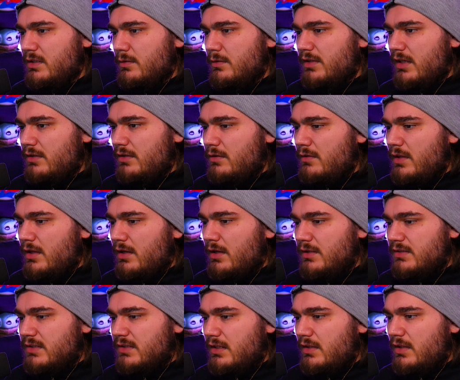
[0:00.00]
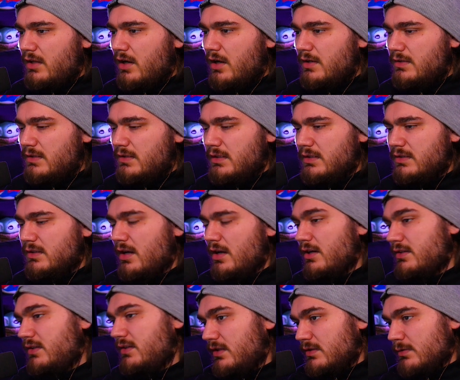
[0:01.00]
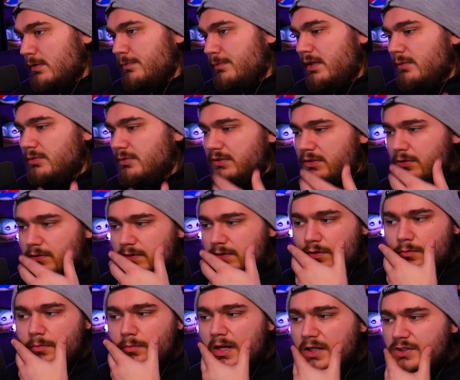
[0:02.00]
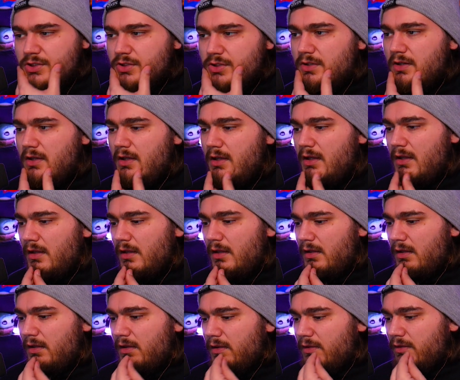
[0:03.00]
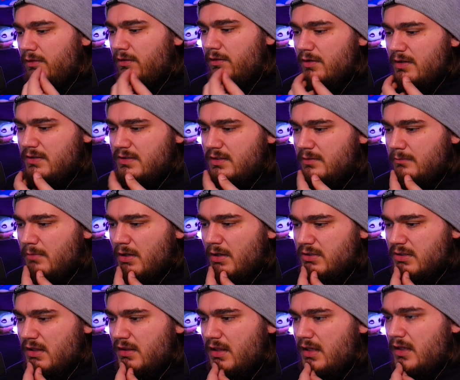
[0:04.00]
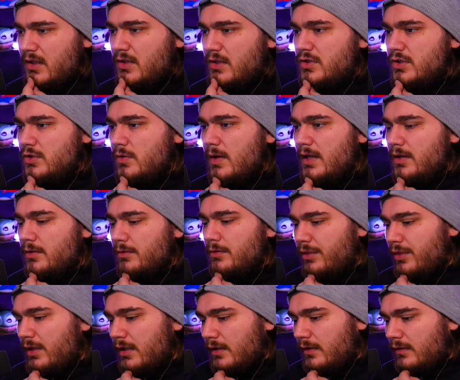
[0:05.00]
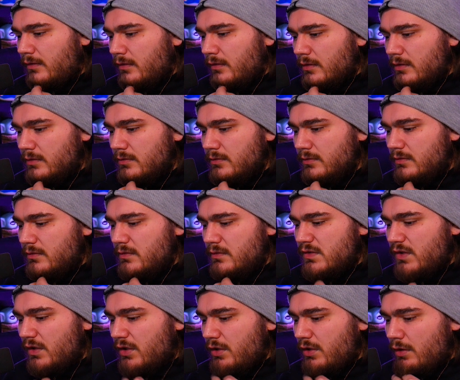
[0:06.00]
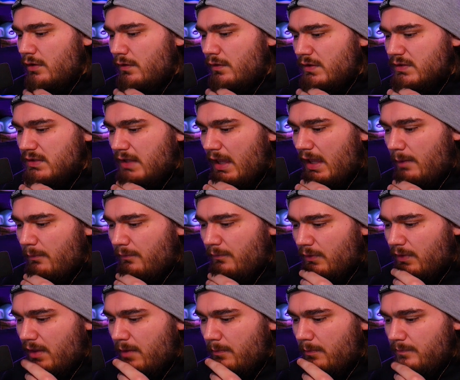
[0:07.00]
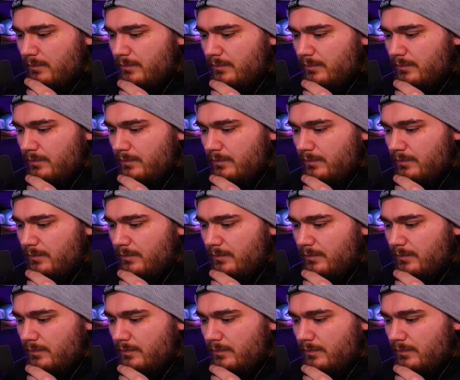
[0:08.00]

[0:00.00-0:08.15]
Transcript: they do. They're going to send in the Arceus. The Arceus won't be able to do too much. There isn't much that they can do, I don't think, to secure this game for them.